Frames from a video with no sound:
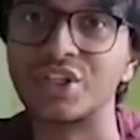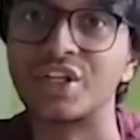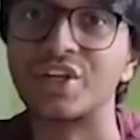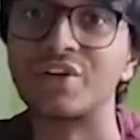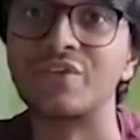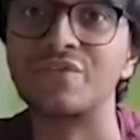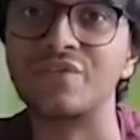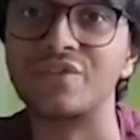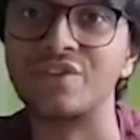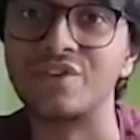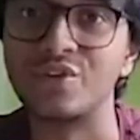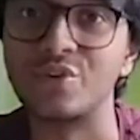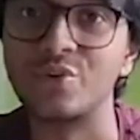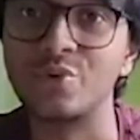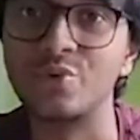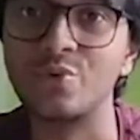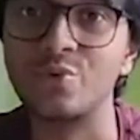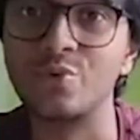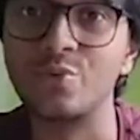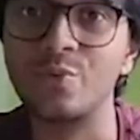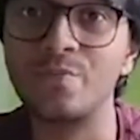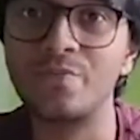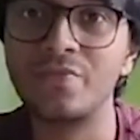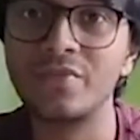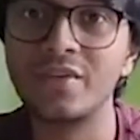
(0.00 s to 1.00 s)
gives
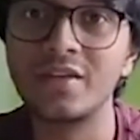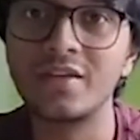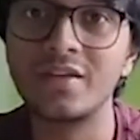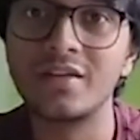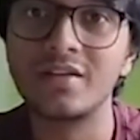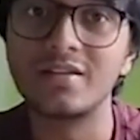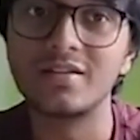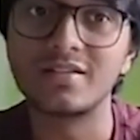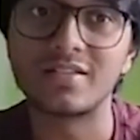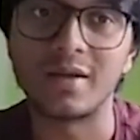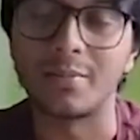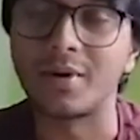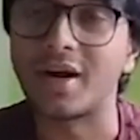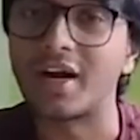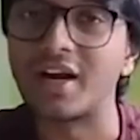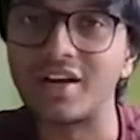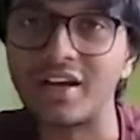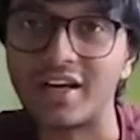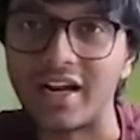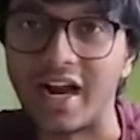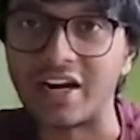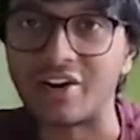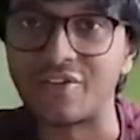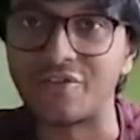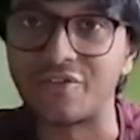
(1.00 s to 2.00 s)
you some kind of
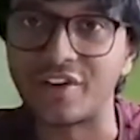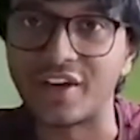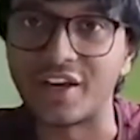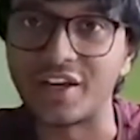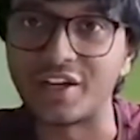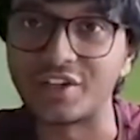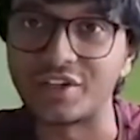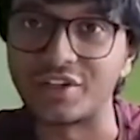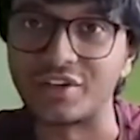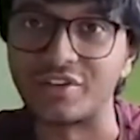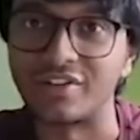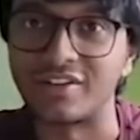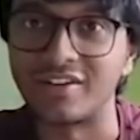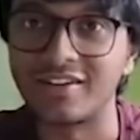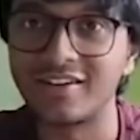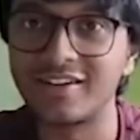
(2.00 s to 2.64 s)
gratification